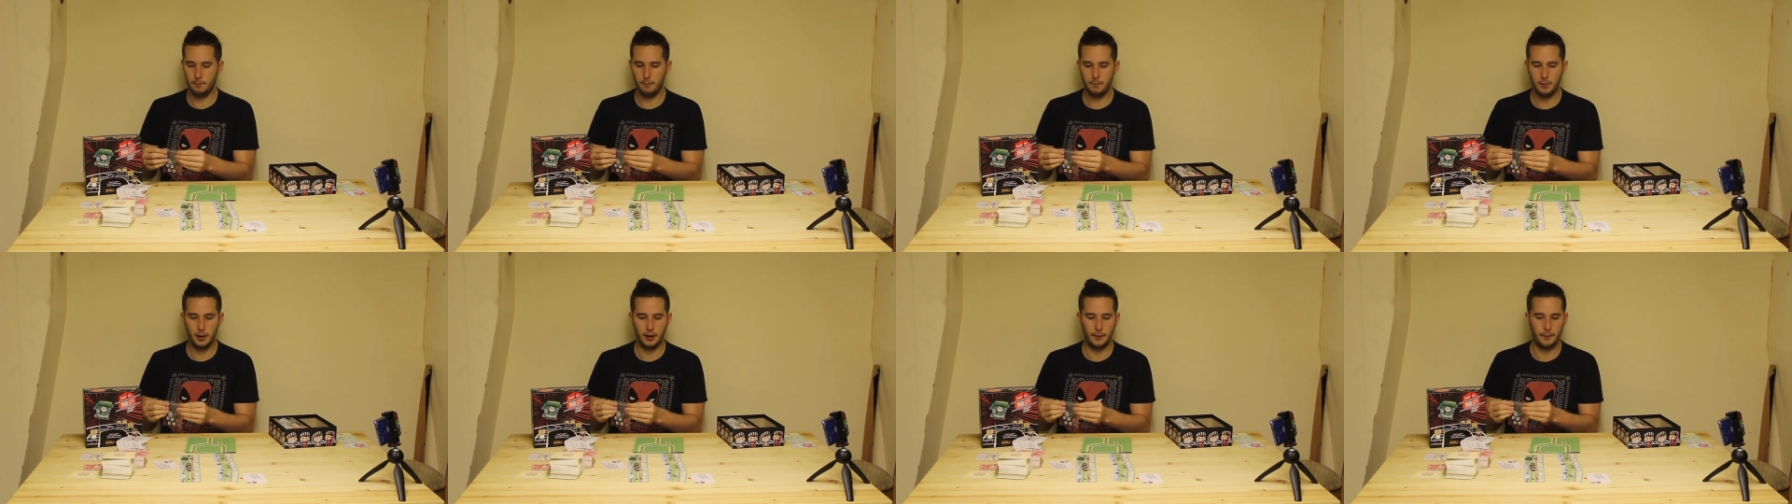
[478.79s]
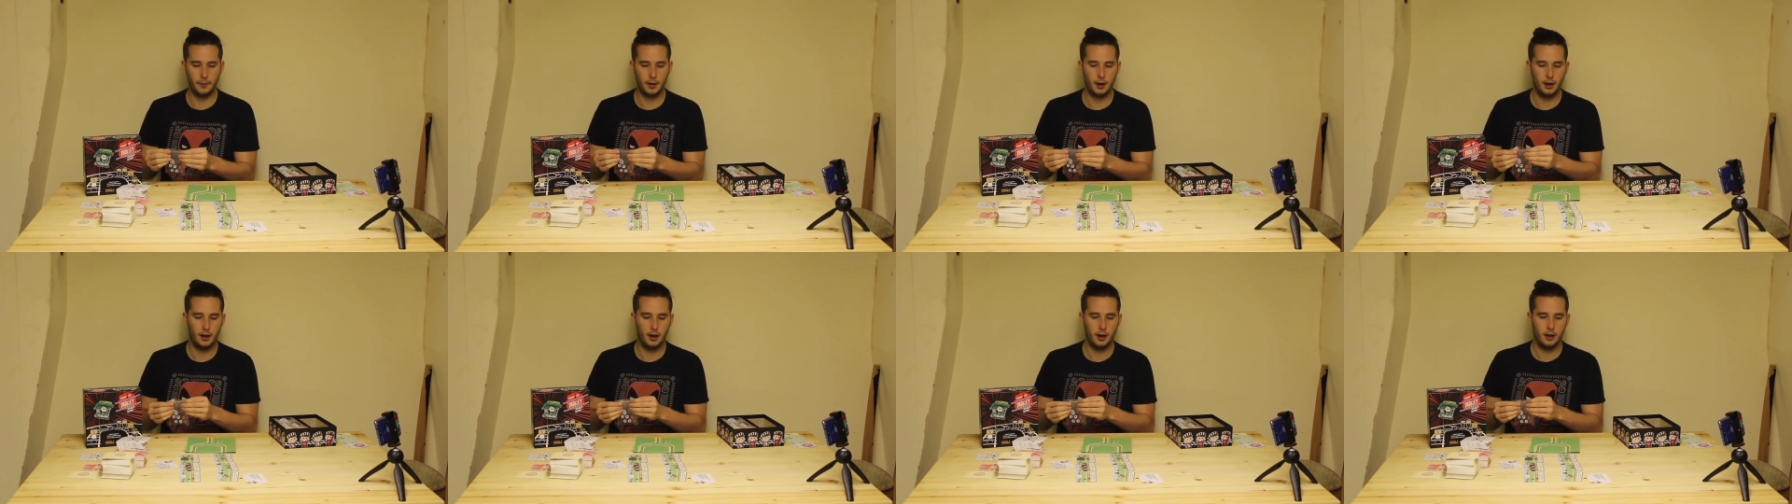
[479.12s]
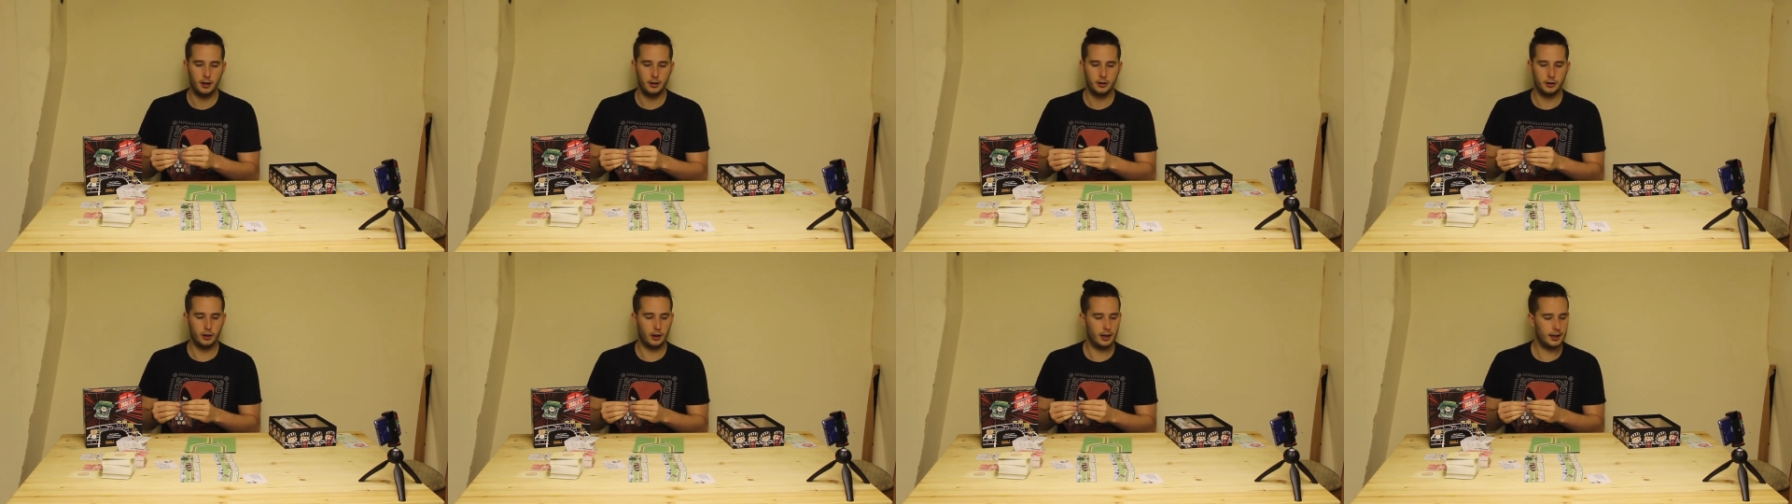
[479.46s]
But
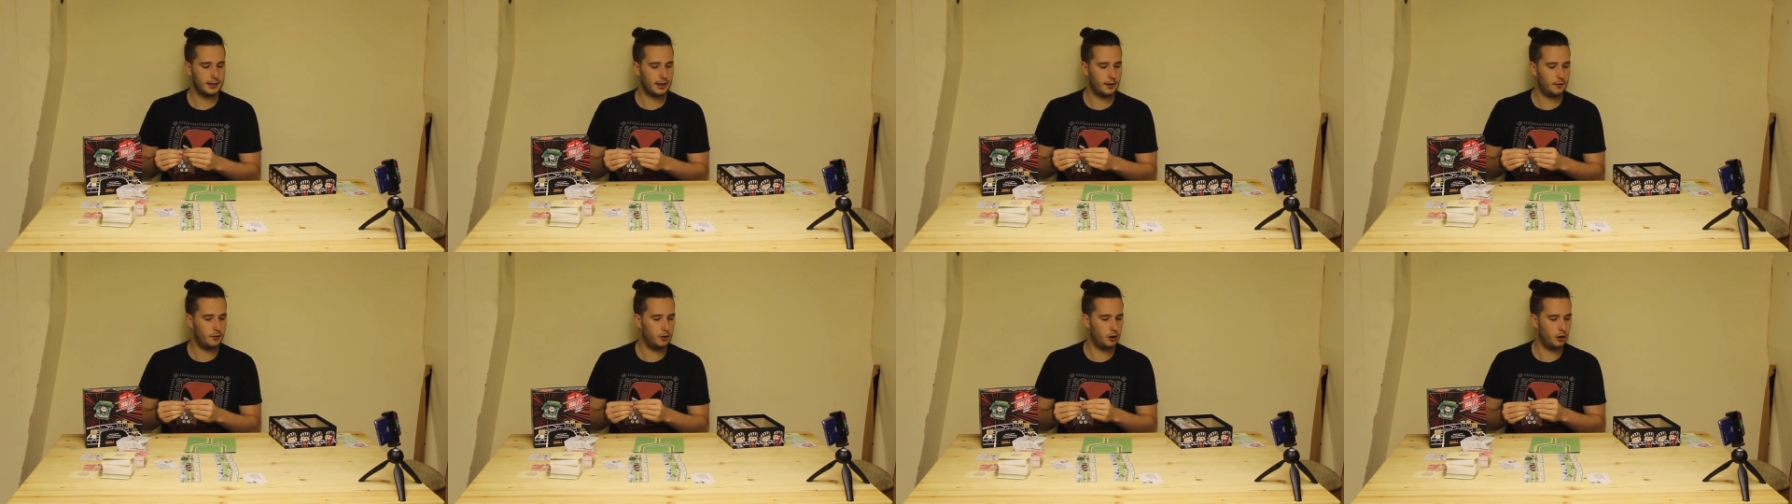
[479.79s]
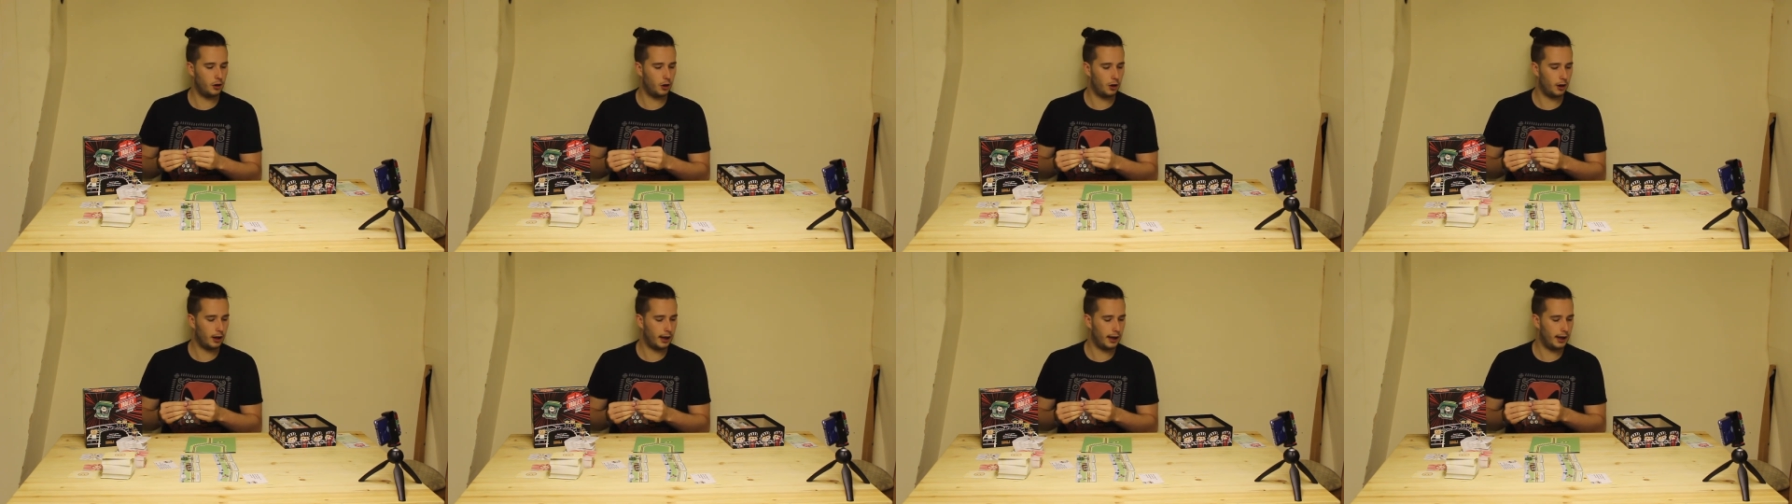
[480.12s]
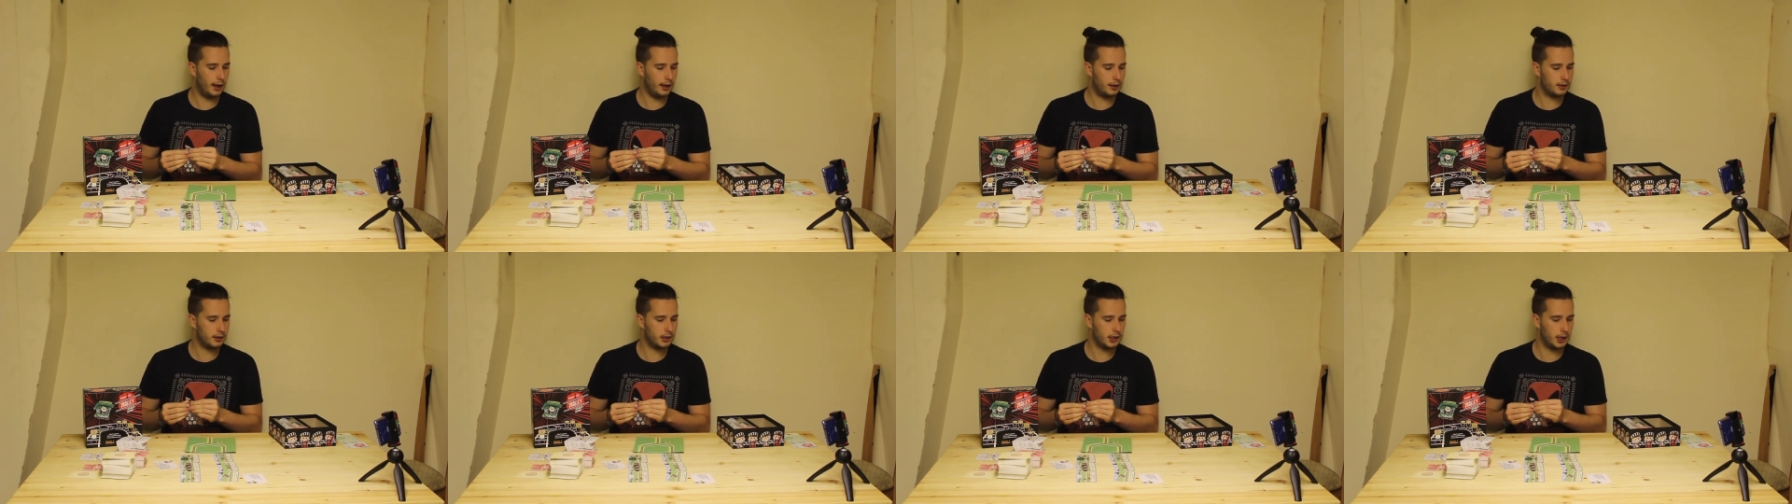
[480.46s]
so let's have a look
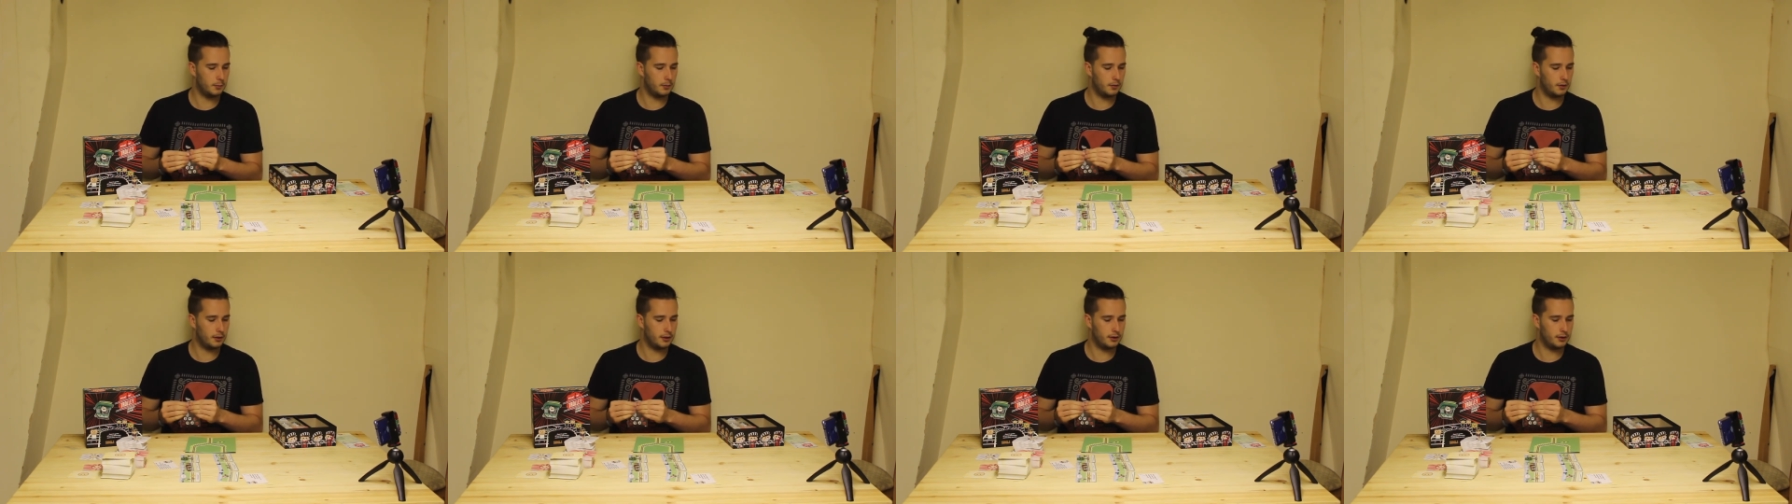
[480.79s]
at some of the